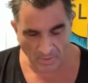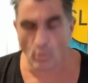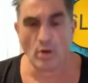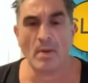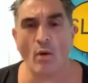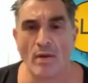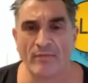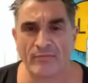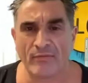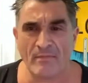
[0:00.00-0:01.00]
What about all right
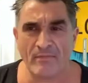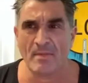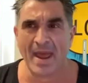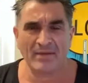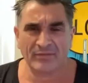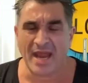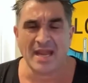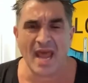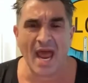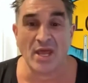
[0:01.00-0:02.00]
from San
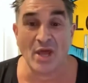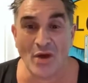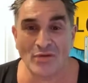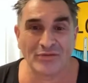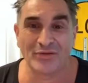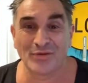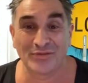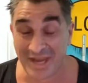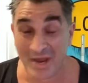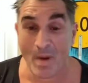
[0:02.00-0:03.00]
Diego to
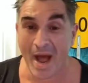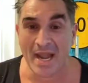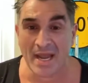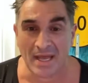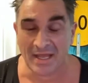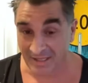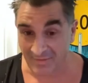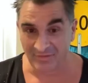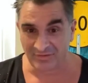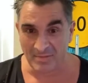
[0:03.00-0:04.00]
Tijuana?
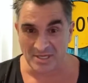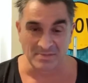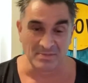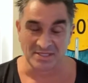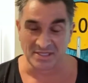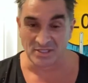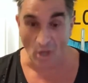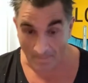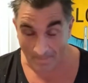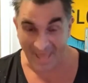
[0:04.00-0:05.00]
Give us some measurements and
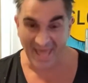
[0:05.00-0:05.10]
time.